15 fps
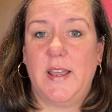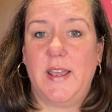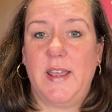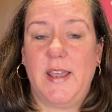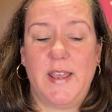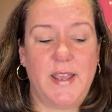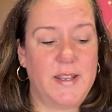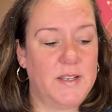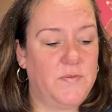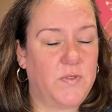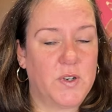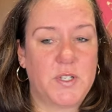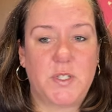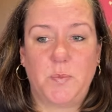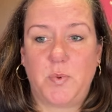And
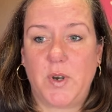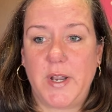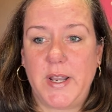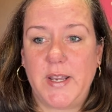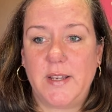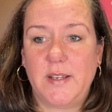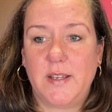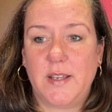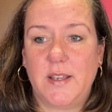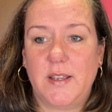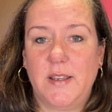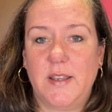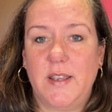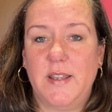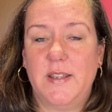for spring
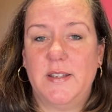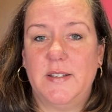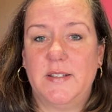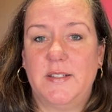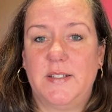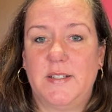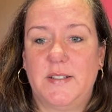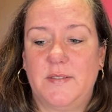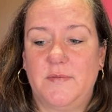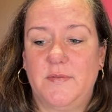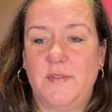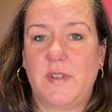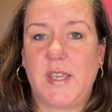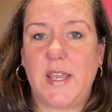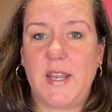is
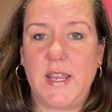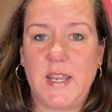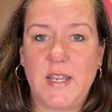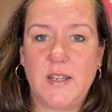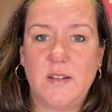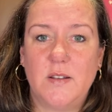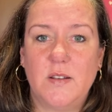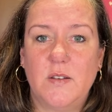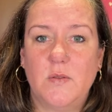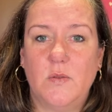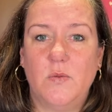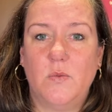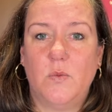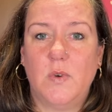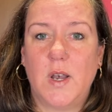getting
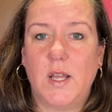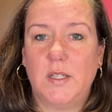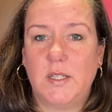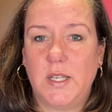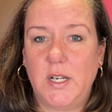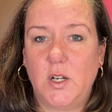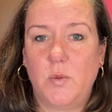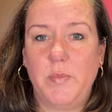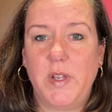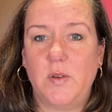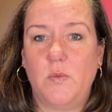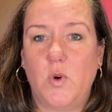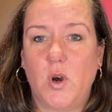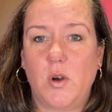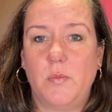a little bit
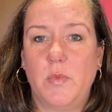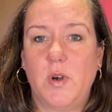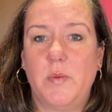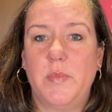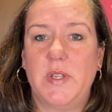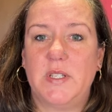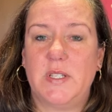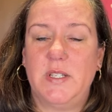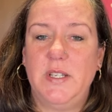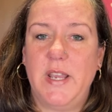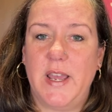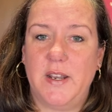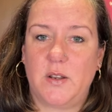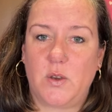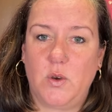warmer but
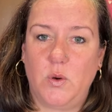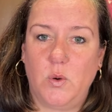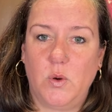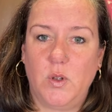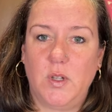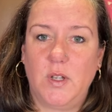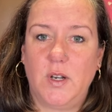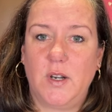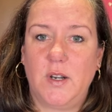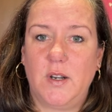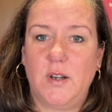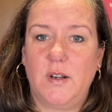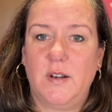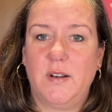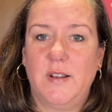yet
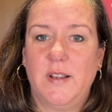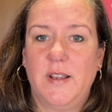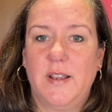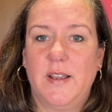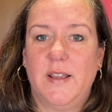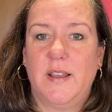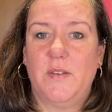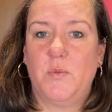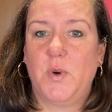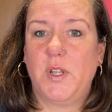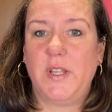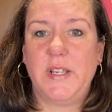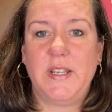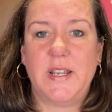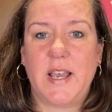cooler
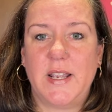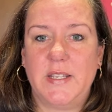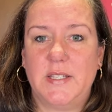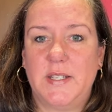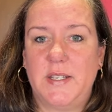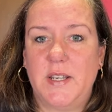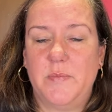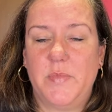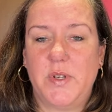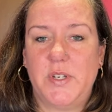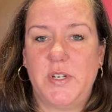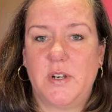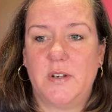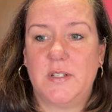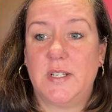really nice
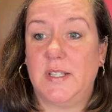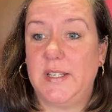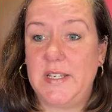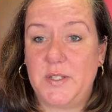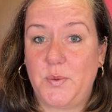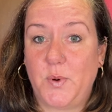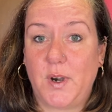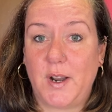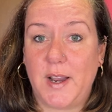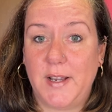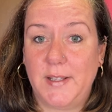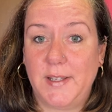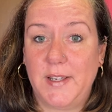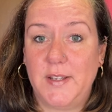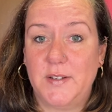temperatures, at least where I
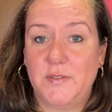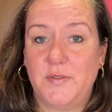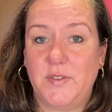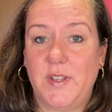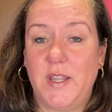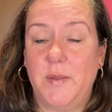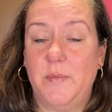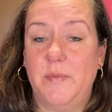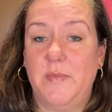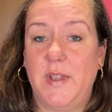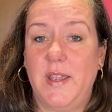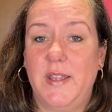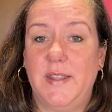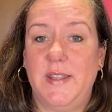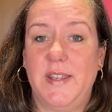live in the
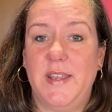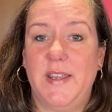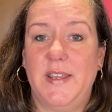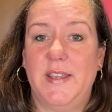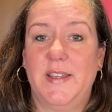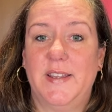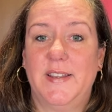in the